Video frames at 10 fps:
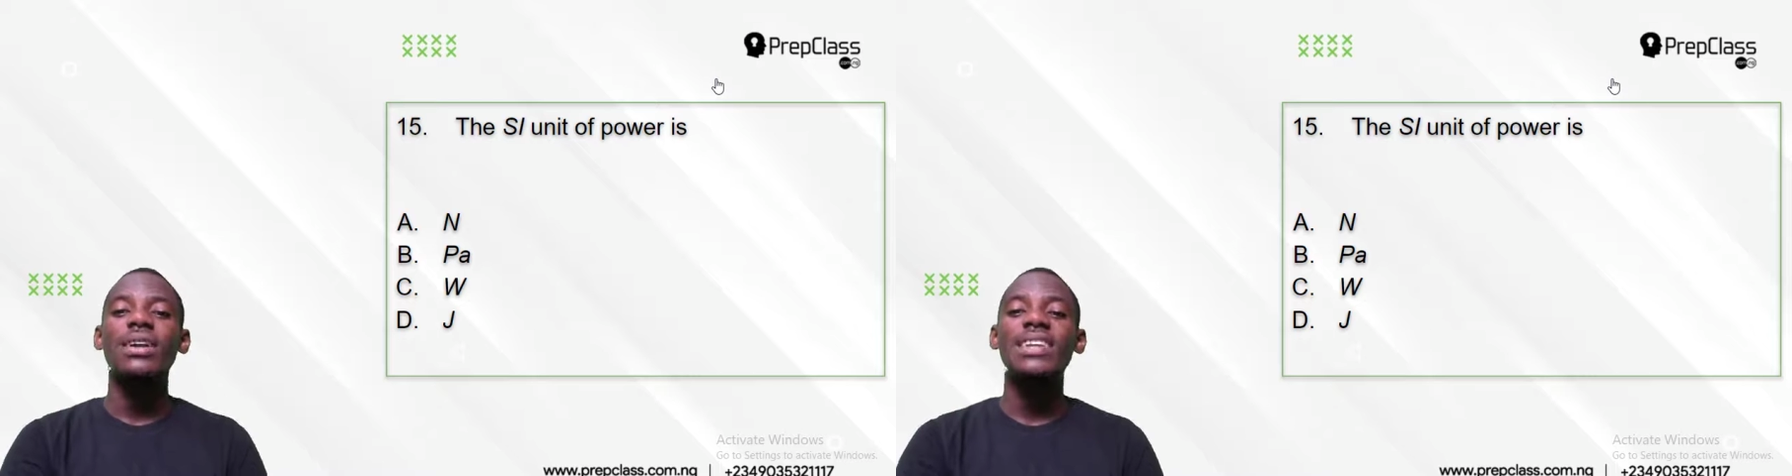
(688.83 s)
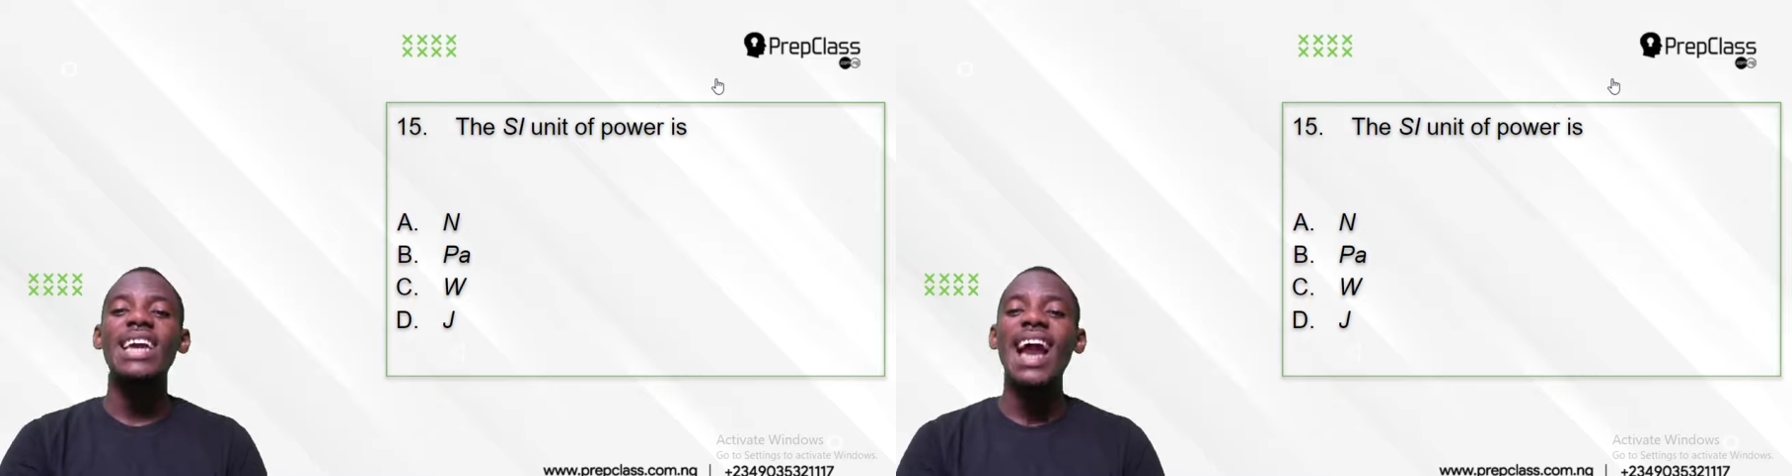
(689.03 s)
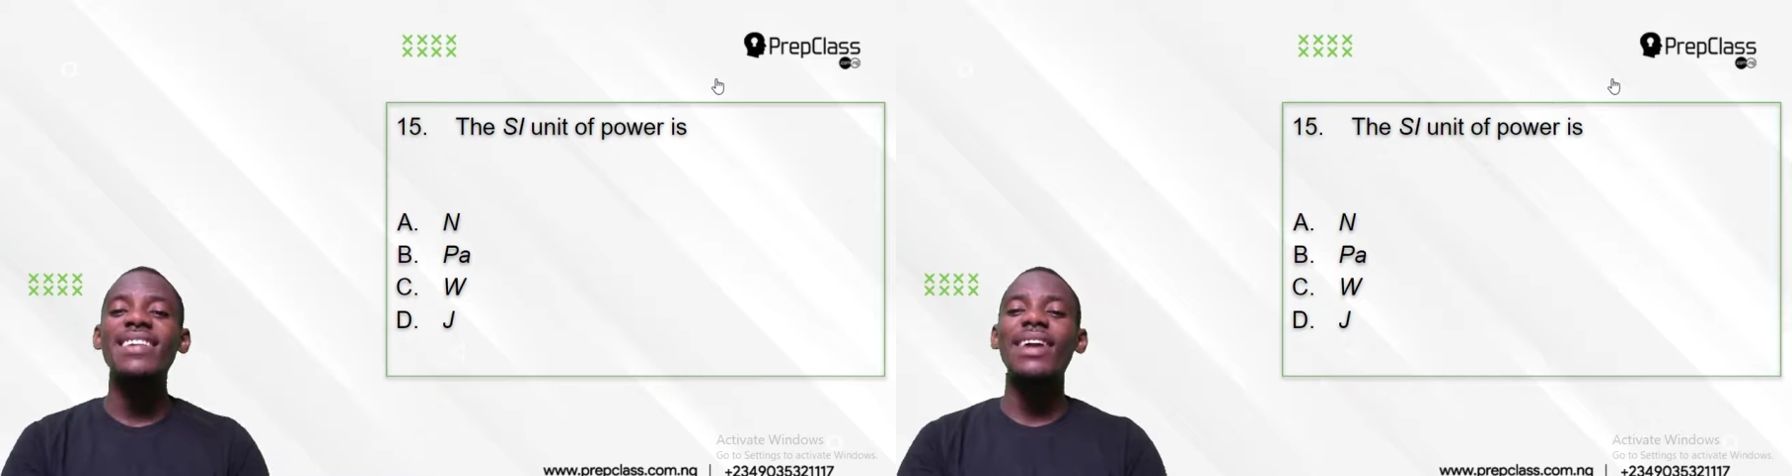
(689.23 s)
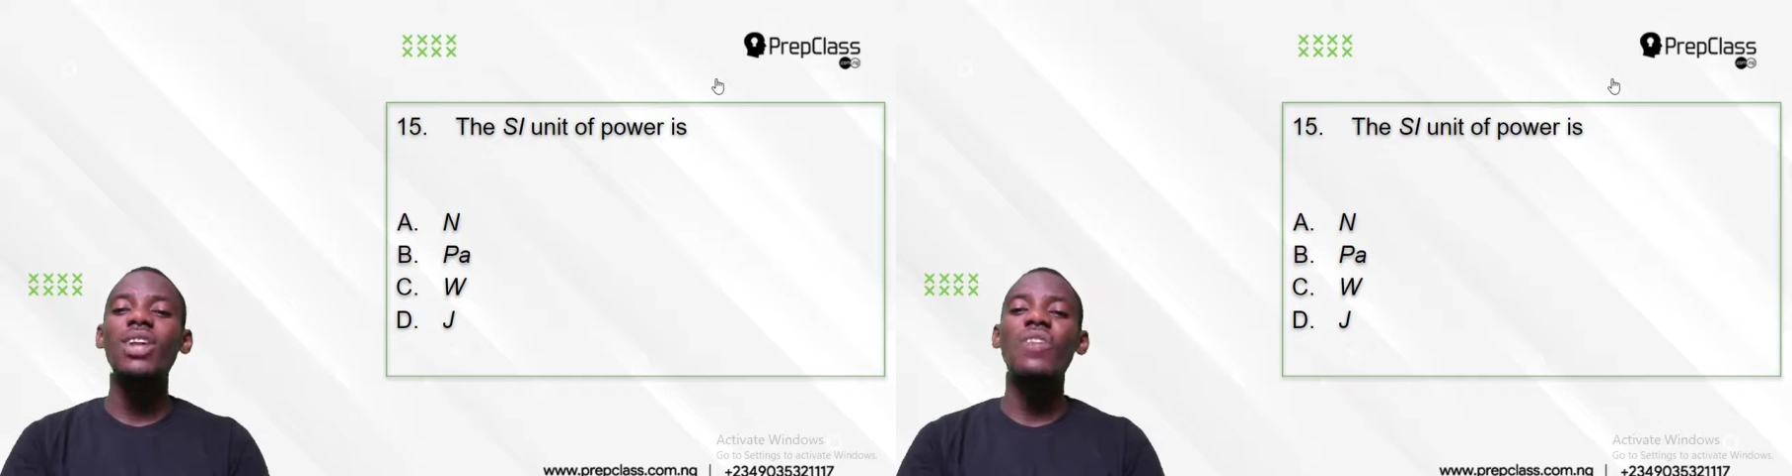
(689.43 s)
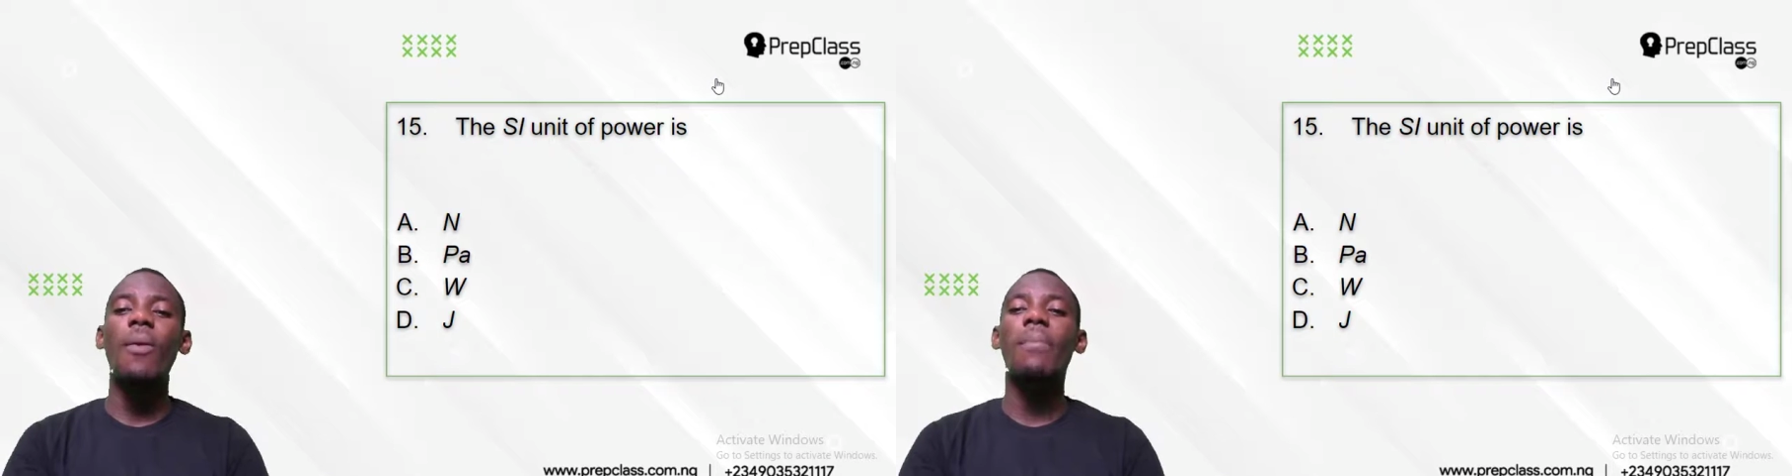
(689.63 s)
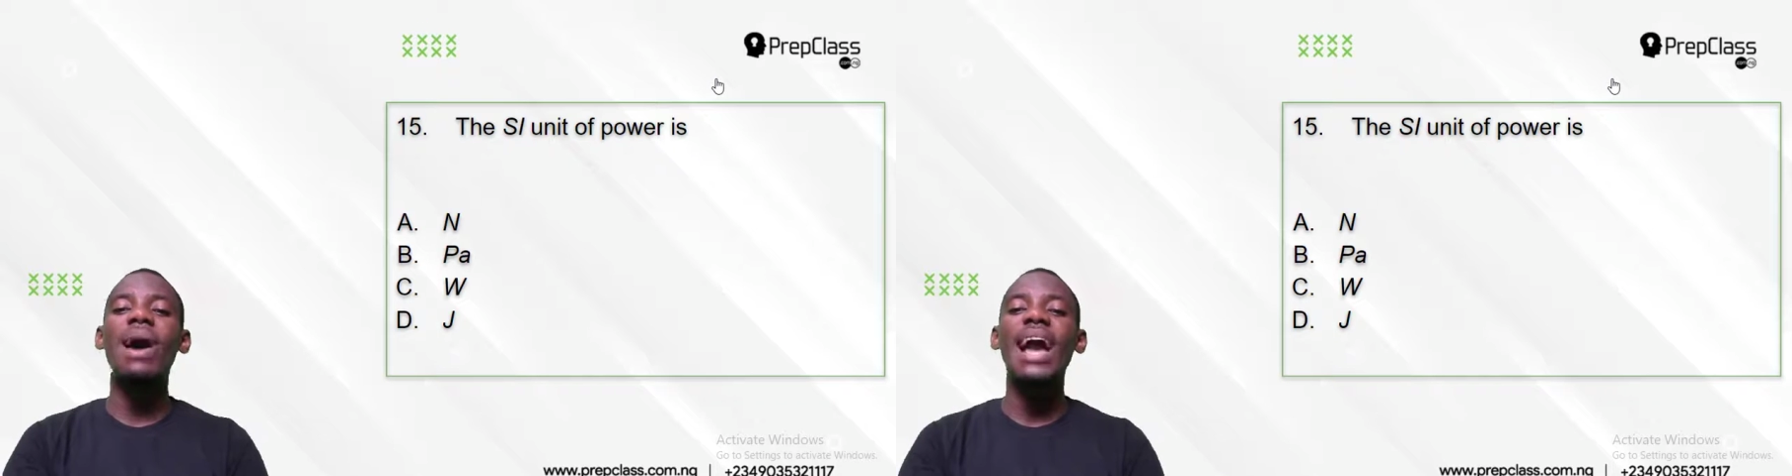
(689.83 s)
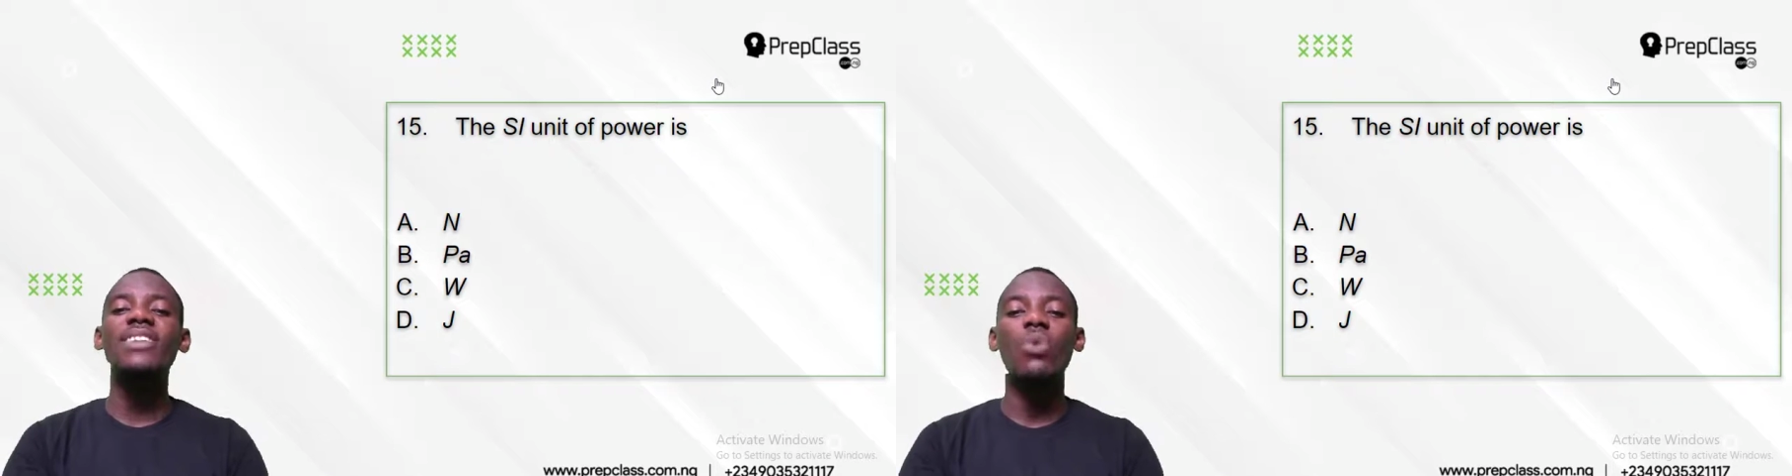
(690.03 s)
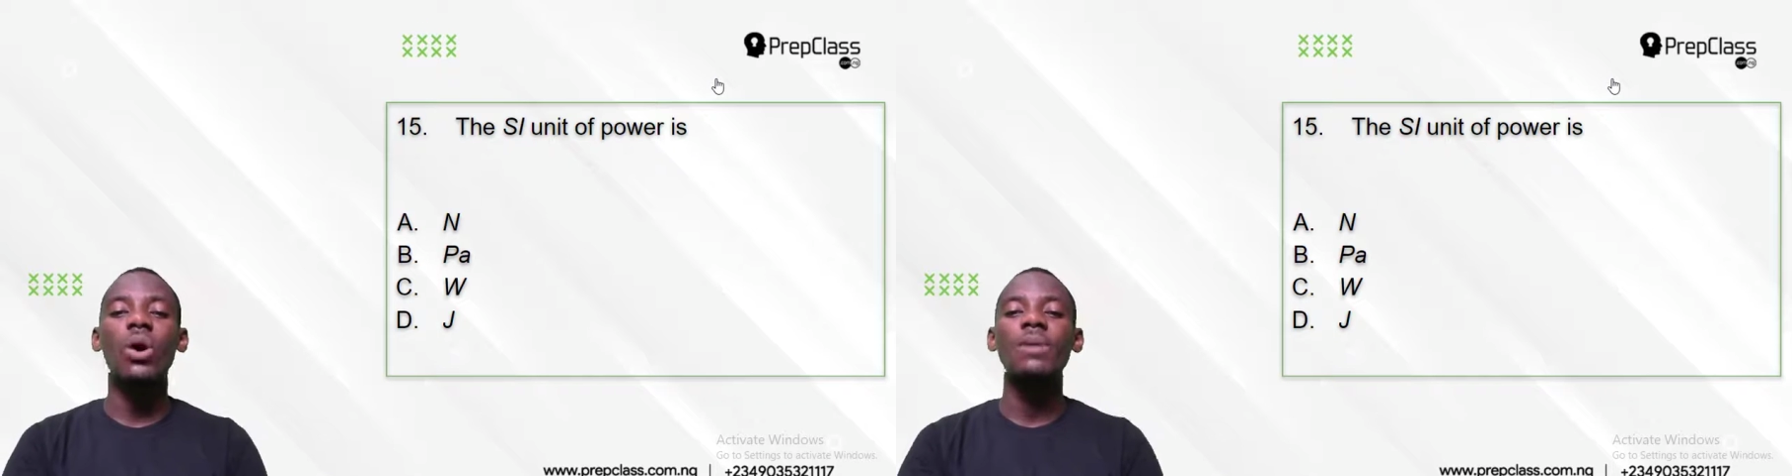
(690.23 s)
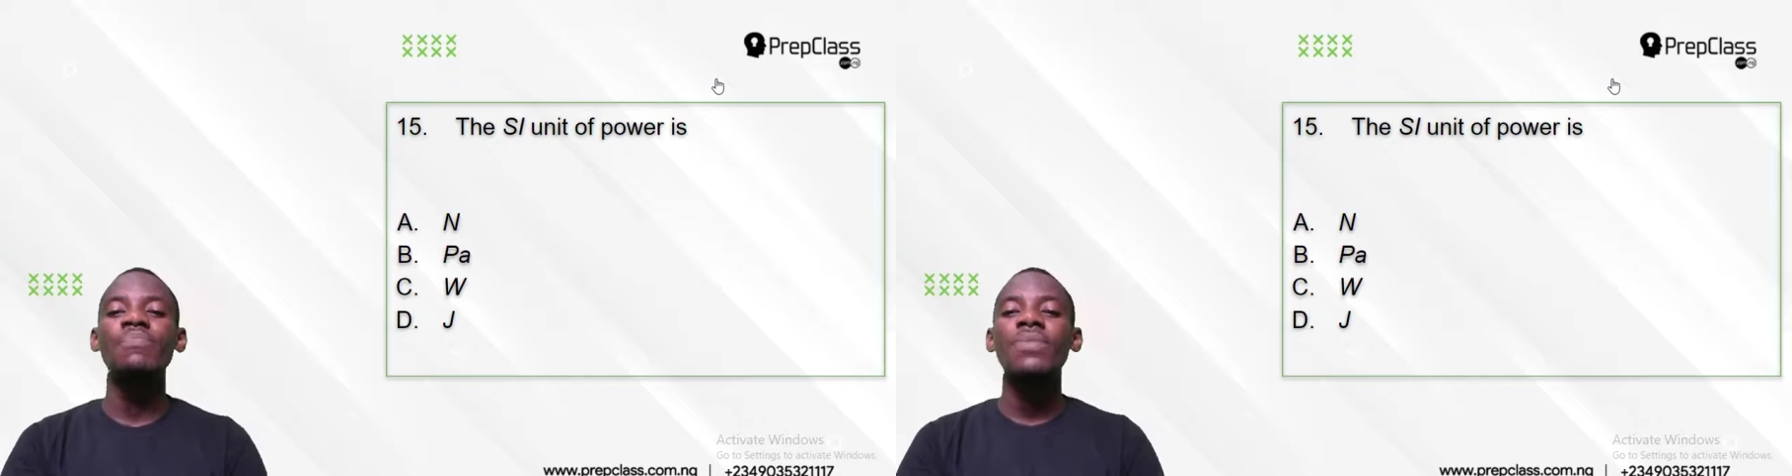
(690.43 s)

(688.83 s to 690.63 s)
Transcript: The SI unit for power is what?